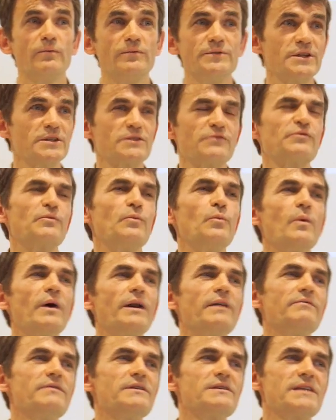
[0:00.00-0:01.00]
just from
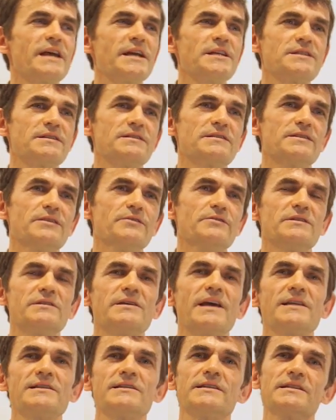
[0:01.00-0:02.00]
one of the sessions, the user
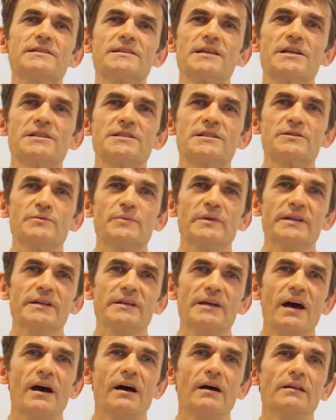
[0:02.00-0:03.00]
testing sessions we did
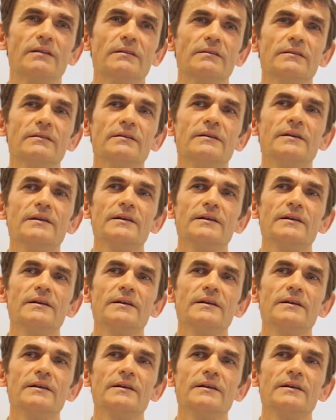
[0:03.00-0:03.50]
at Hull.